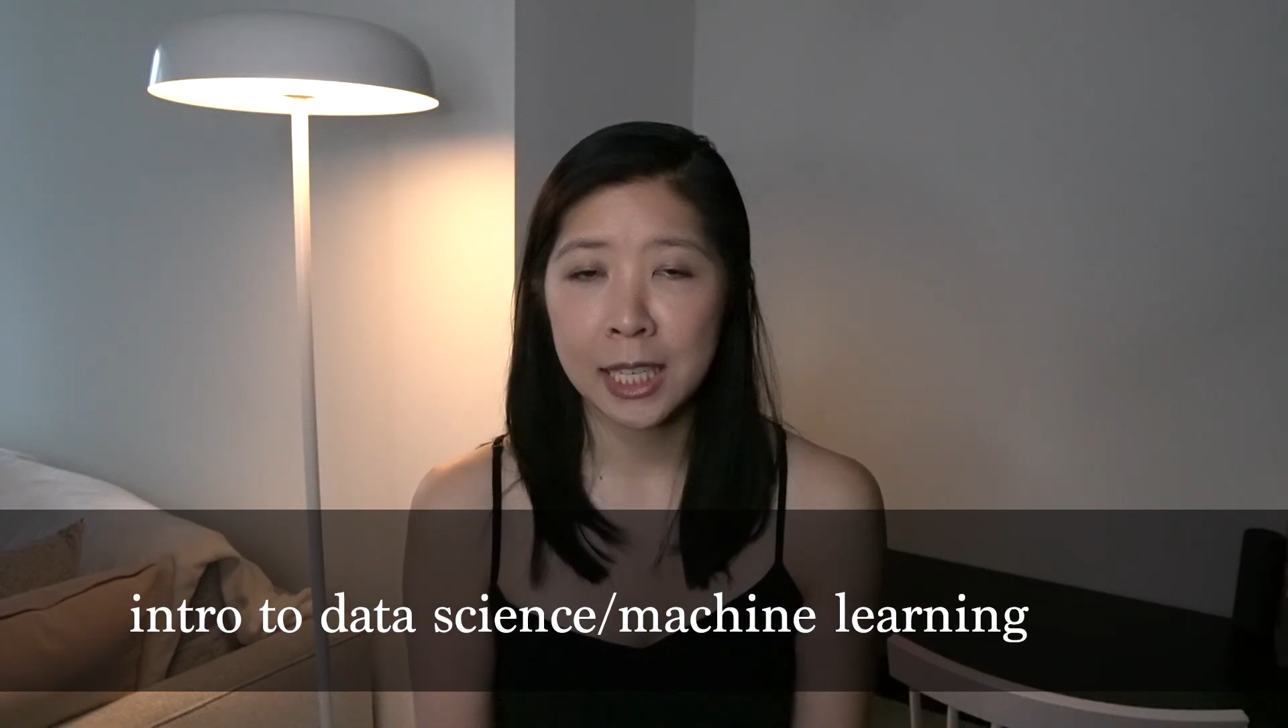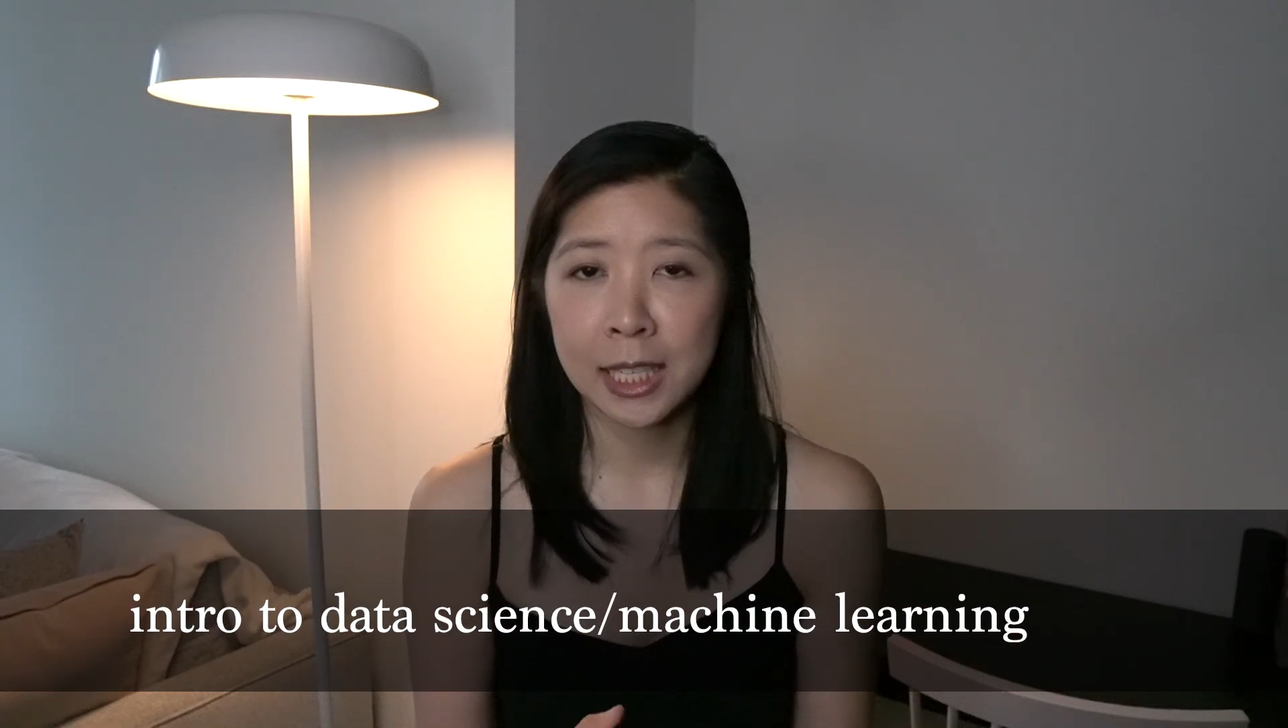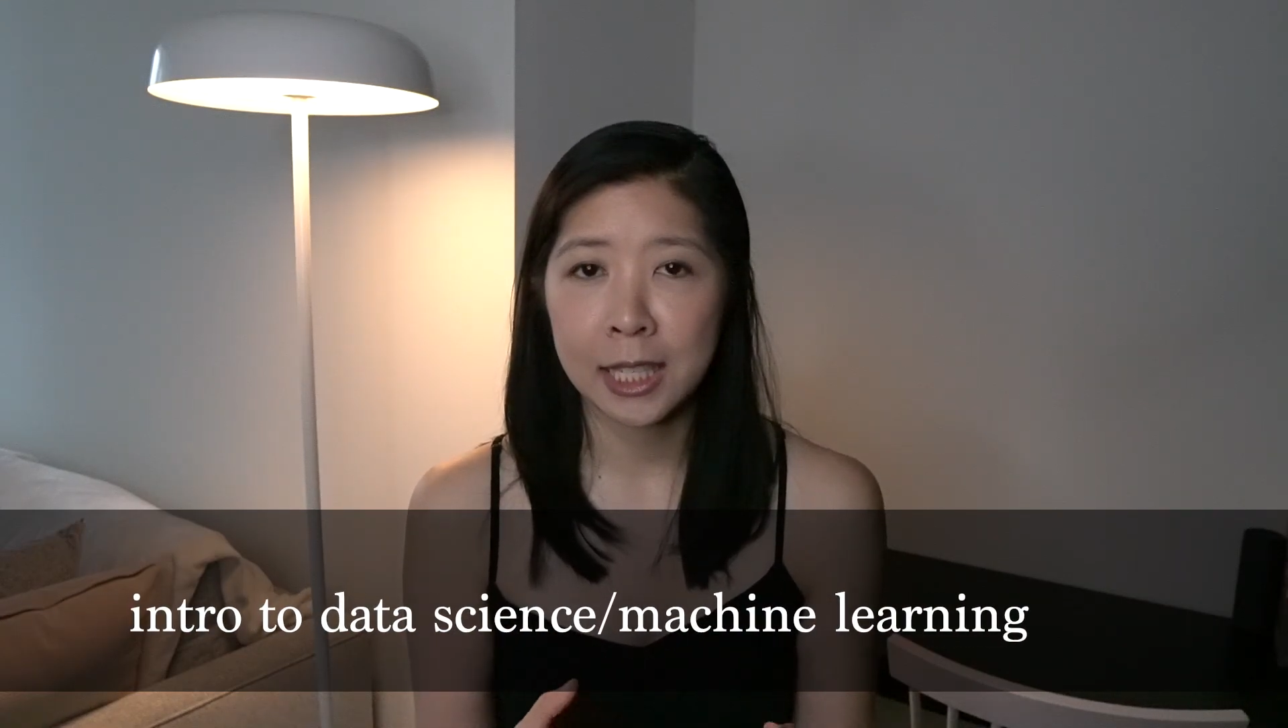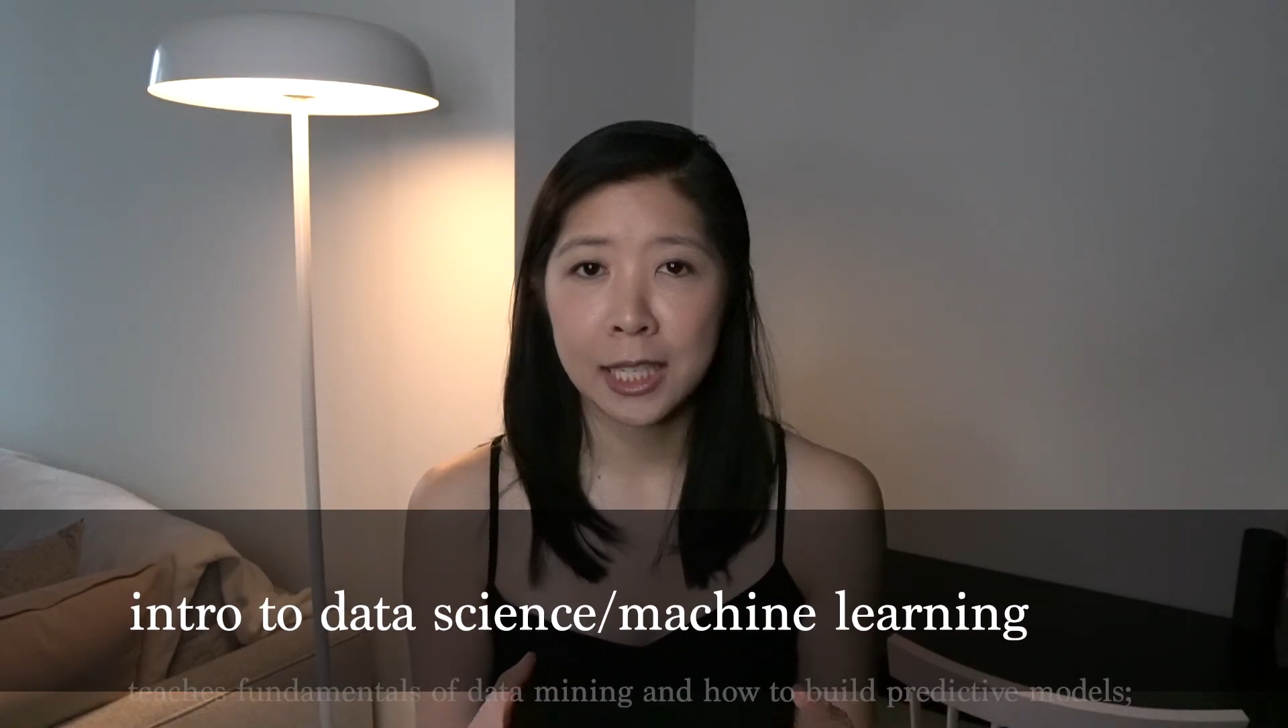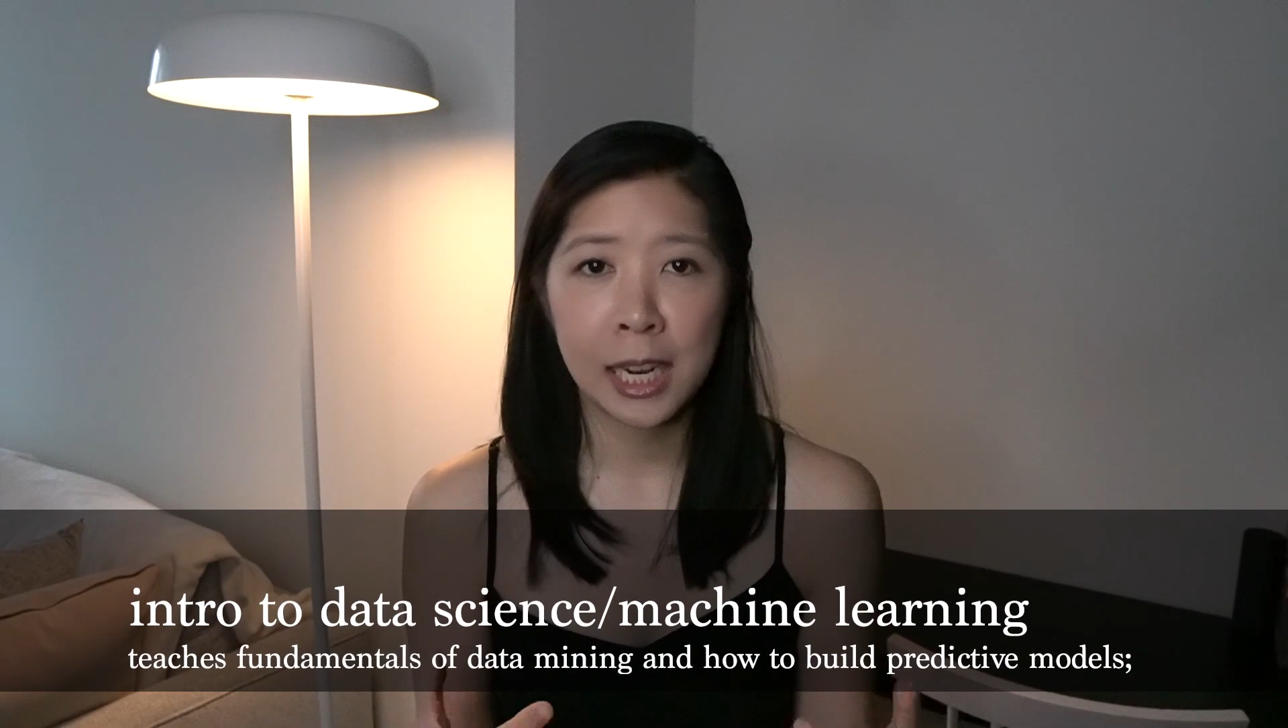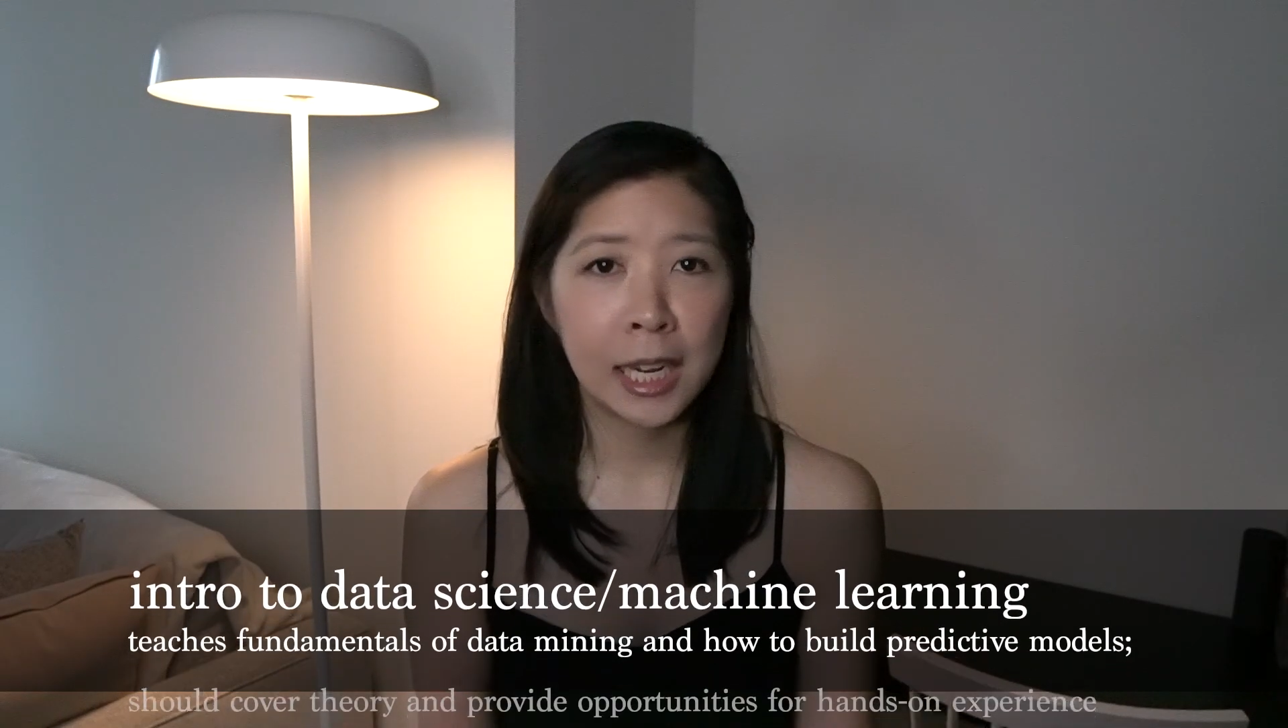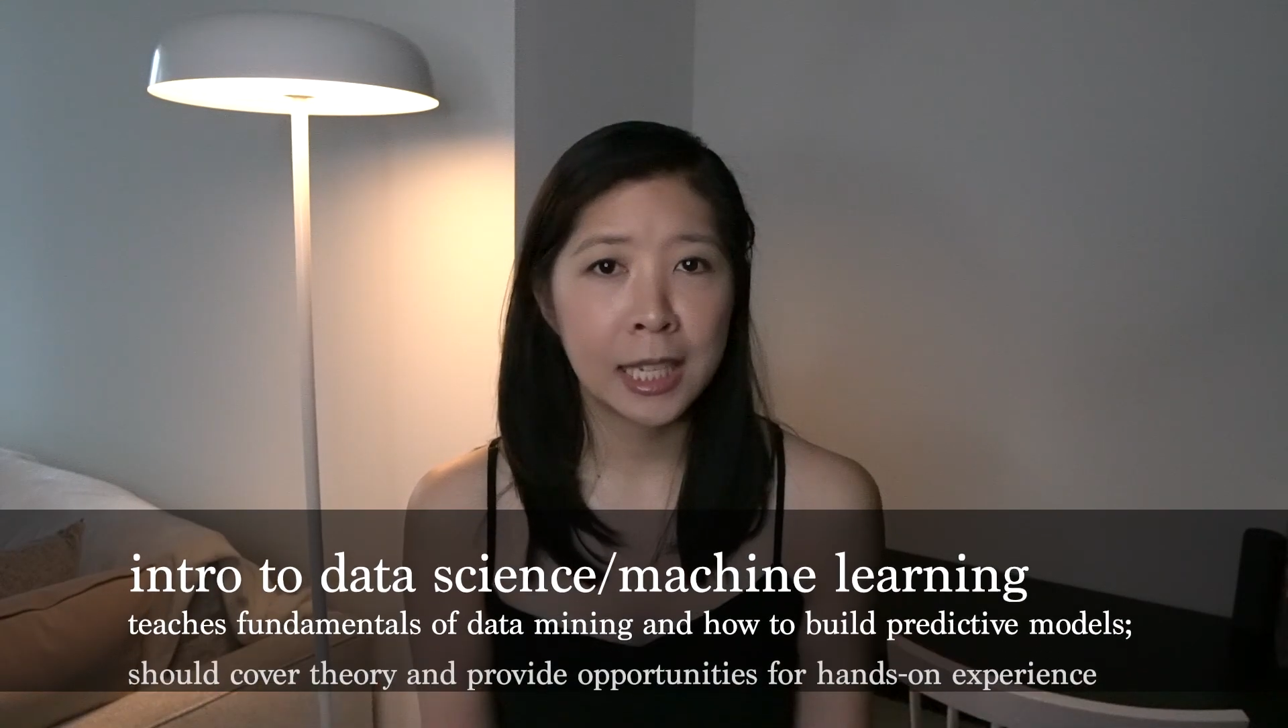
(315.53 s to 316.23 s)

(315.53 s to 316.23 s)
is Data